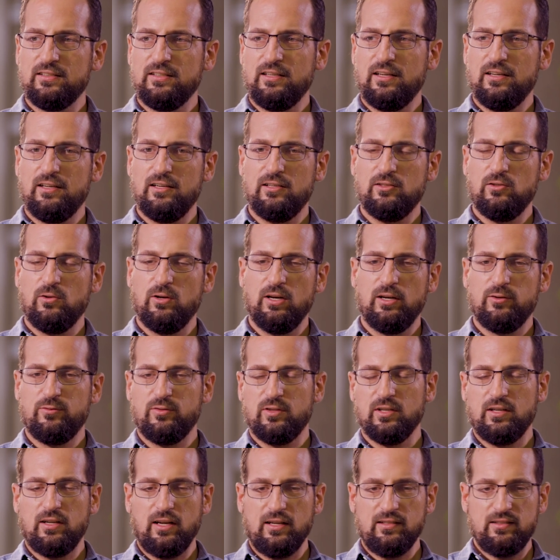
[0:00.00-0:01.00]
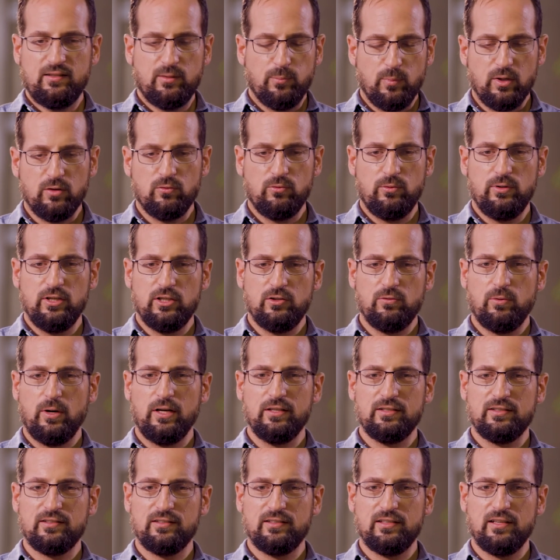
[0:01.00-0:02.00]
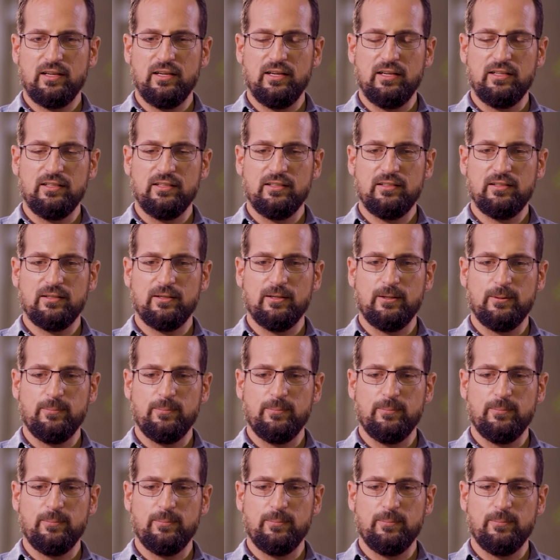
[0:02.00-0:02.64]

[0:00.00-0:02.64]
Yeah, you have the customer requests, and